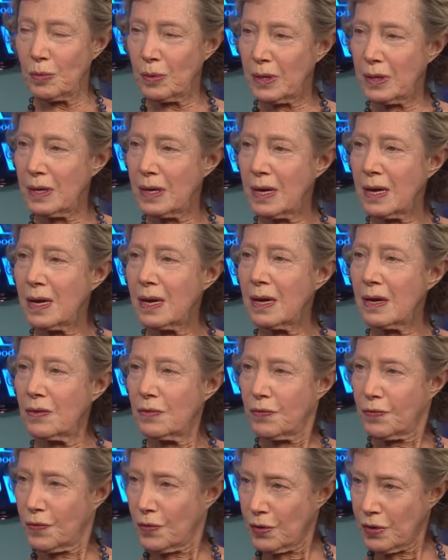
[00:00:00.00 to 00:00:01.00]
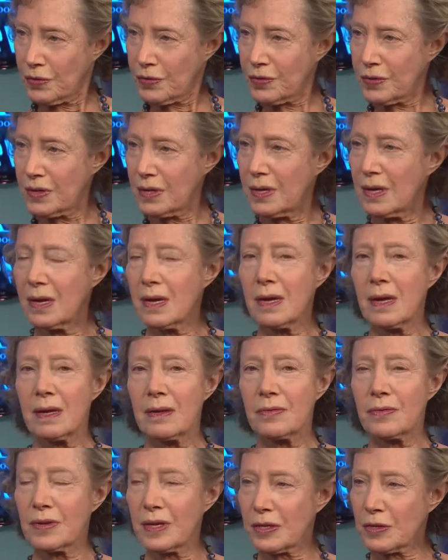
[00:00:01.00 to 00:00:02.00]
would enforce
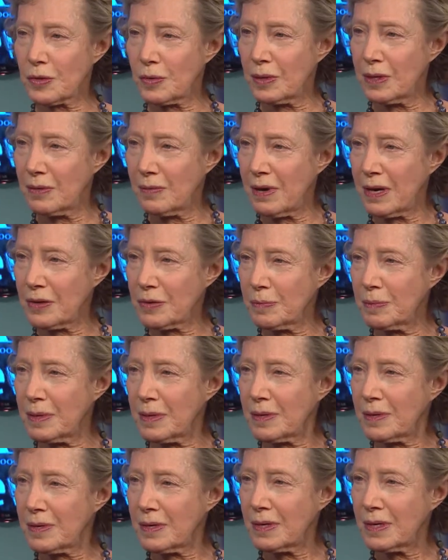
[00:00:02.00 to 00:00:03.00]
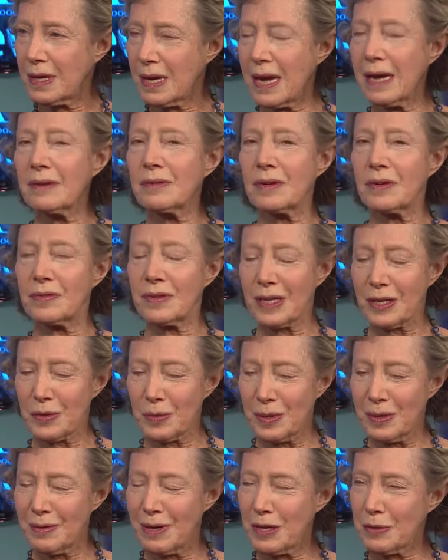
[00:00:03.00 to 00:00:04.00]
sexual harassment, anti
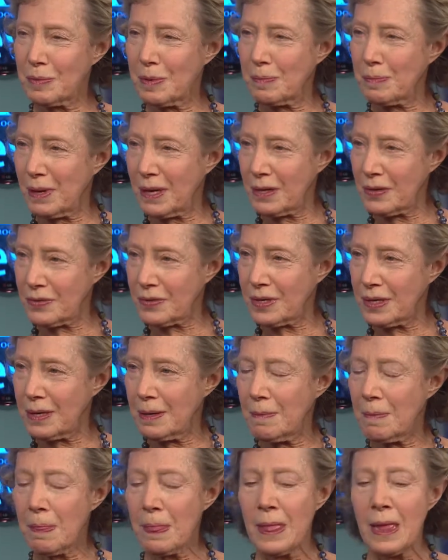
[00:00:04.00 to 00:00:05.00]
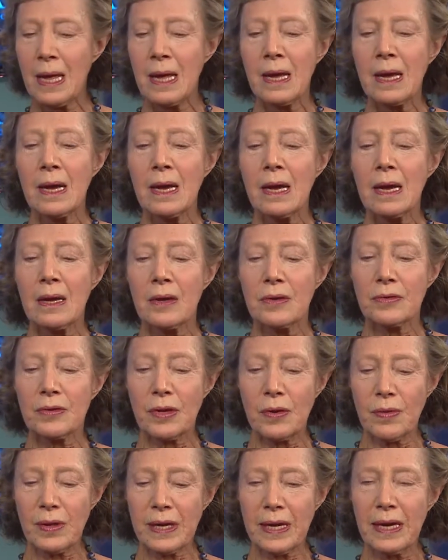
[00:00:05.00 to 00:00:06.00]
sexual harassment policy.
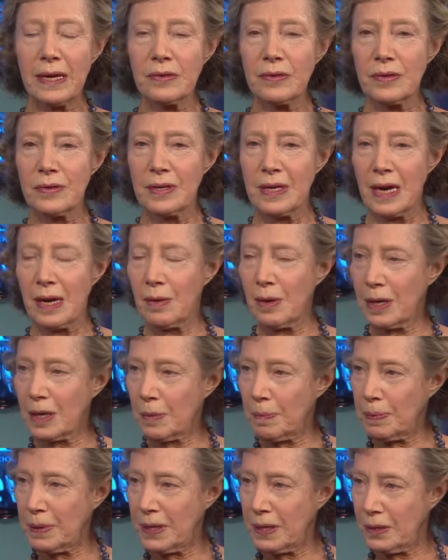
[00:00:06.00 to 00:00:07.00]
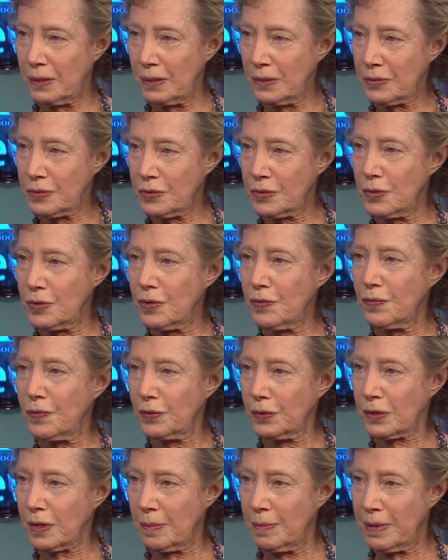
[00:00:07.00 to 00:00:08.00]
So the case is now on appeal to the
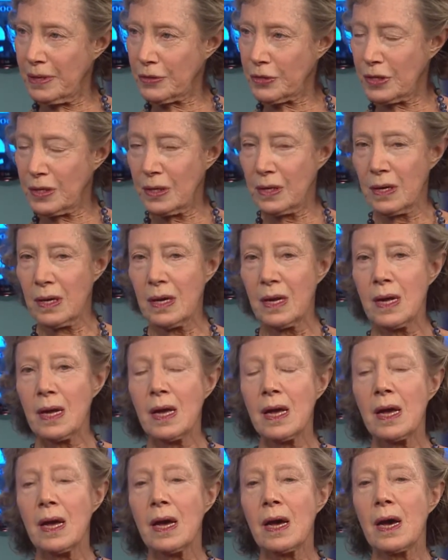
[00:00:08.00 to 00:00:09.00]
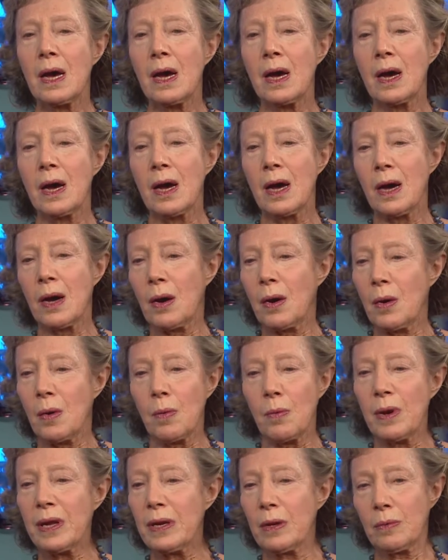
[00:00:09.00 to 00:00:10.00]
full commission.
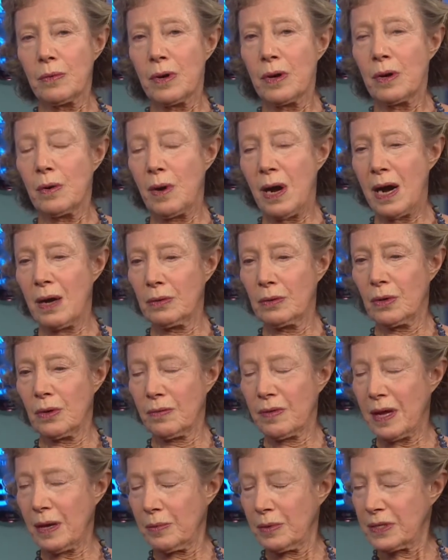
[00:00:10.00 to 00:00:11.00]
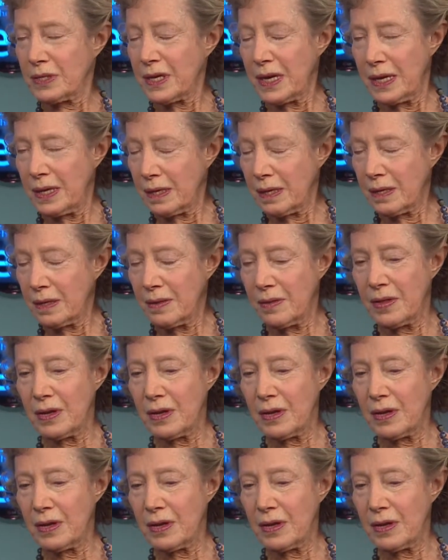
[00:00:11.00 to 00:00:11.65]
We don't know how long that would take.